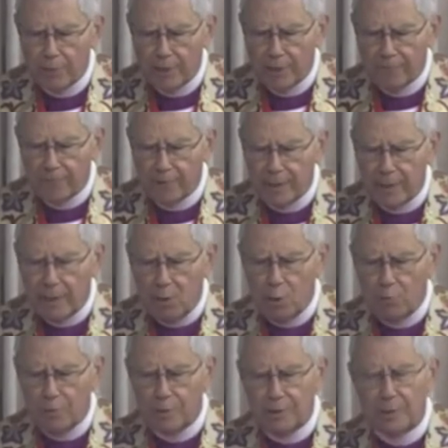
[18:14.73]
prayerfully
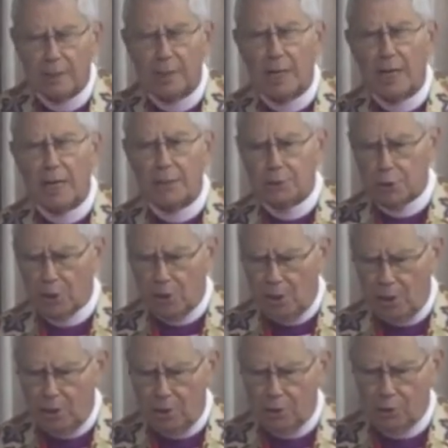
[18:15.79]
open to God's
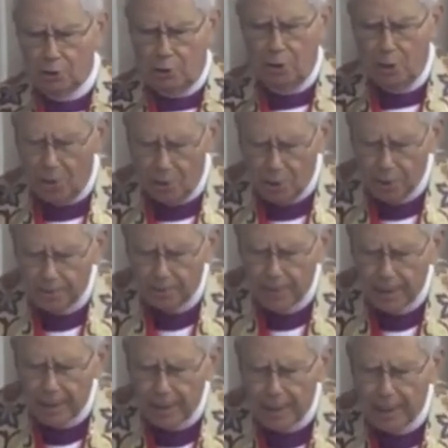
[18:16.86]
call to y'all
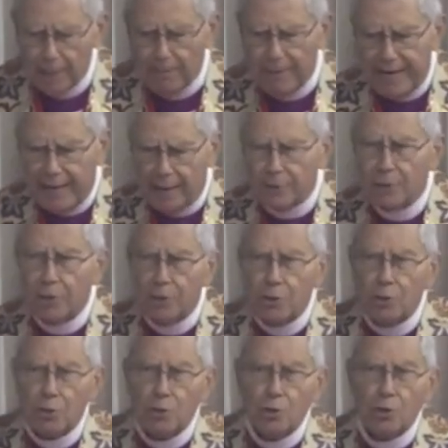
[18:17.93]
about
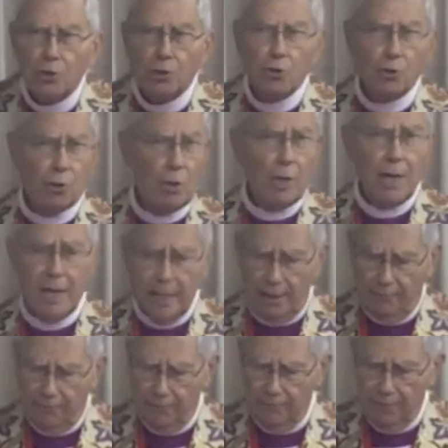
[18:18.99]
your life
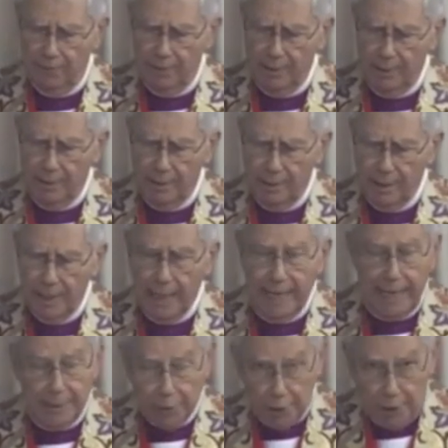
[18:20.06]

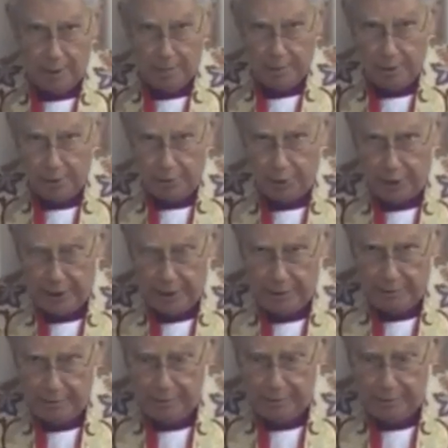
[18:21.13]
as a community,